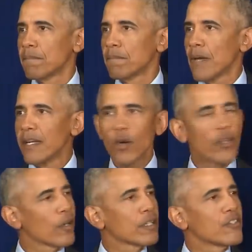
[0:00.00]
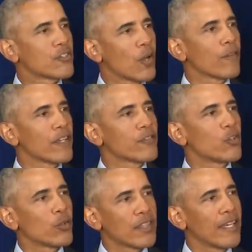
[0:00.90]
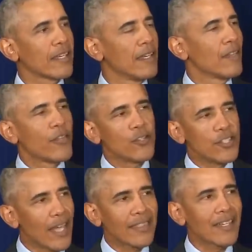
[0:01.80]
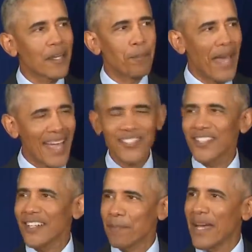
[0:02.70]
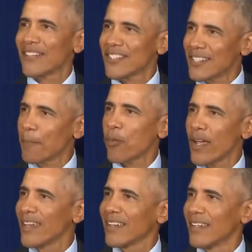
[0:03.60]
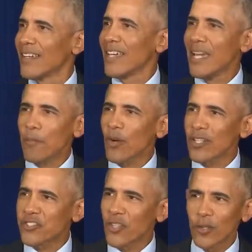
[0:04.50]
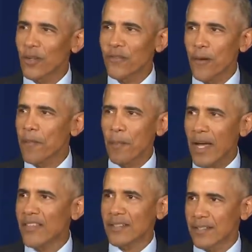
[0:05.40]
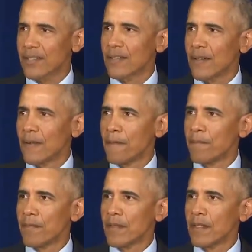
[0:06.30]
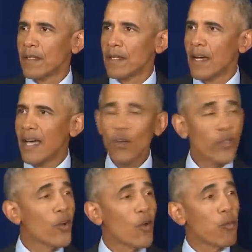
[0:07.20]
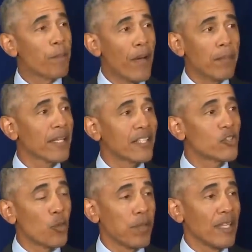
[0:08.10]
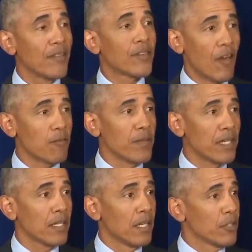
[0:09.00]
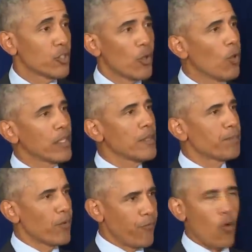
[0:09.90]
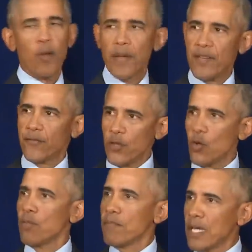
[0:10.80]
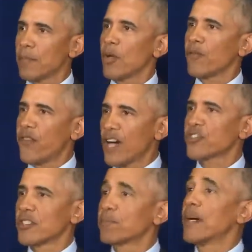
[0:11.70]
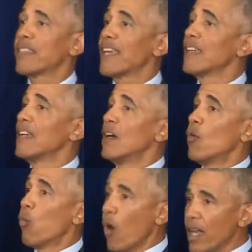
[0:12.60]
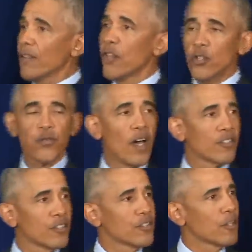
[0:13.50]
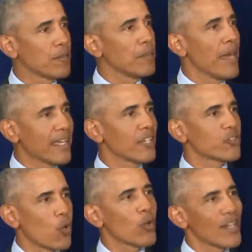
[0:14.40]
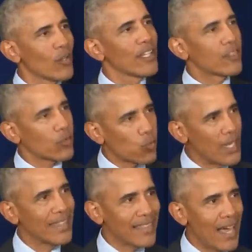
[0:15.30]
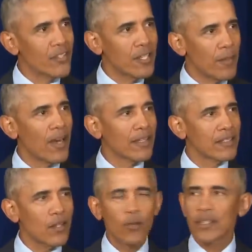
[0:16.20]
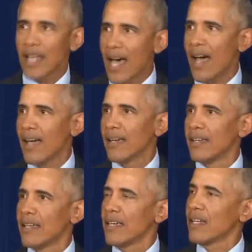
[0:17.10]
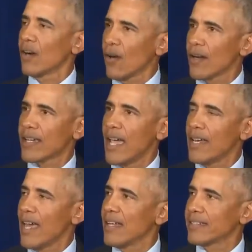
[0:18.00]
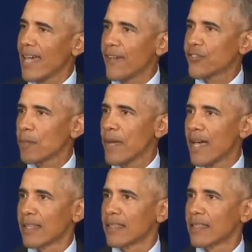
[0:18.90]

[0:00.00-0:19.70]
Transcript: I know there are conservatives who think there's nothing compassionate about separating immigrant children from their mothers. I know there are Republicans who believe government should only perform a few minimal functions, but that one of those functions should be making sure nearly three thousand Americans don't die in a hurricane and its aftermath.